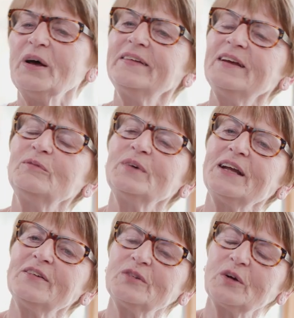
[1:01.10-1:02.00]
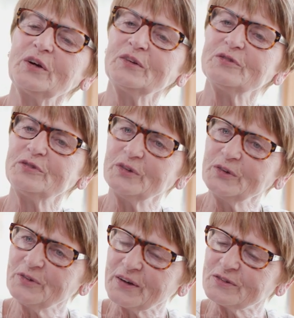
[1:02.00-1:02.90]
But then when I started the
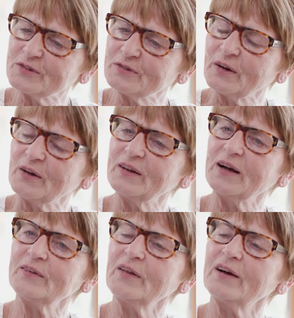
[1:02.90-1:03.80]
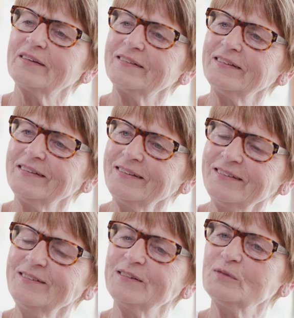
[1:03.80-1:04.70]
food festival, I thought, you
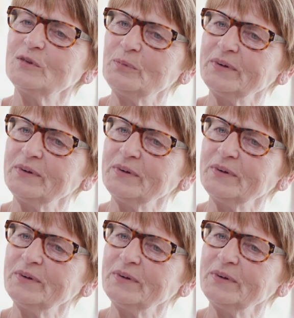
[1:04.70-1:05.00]
know, that would